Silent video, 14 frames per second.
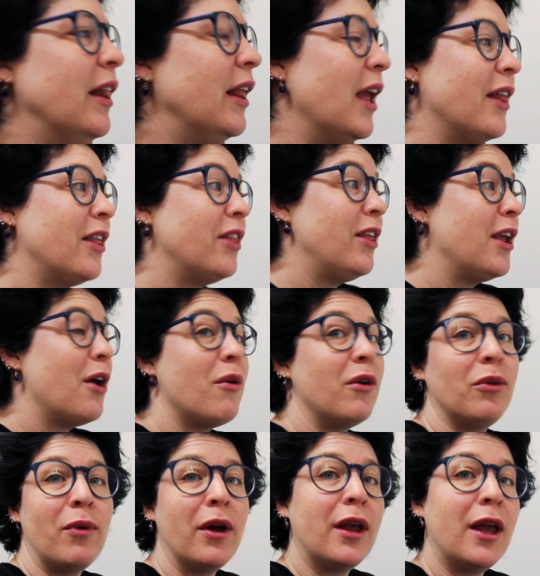the other thing I
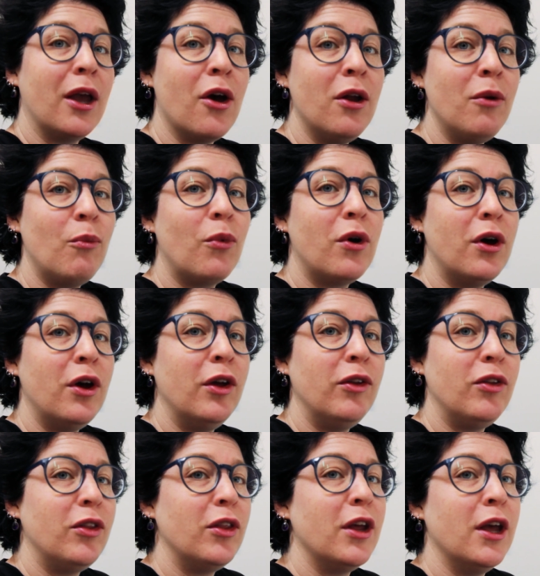was working on
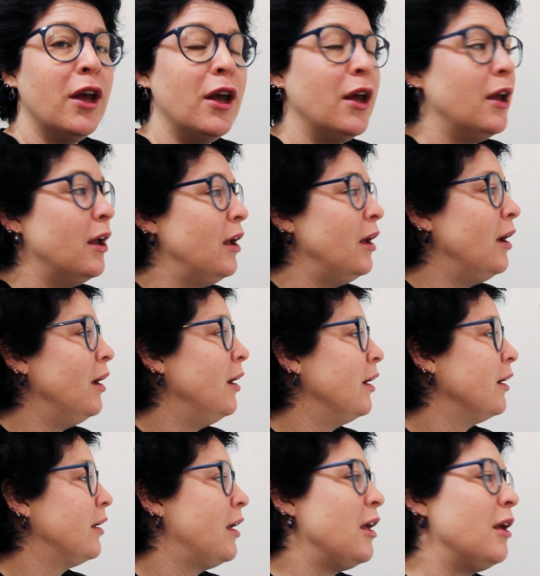was
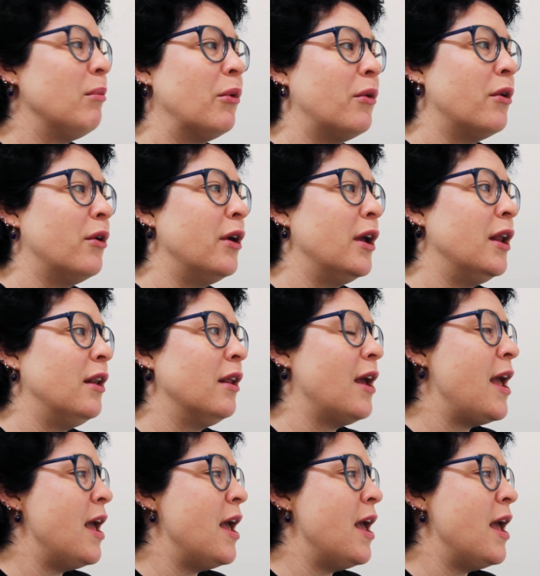the keyboard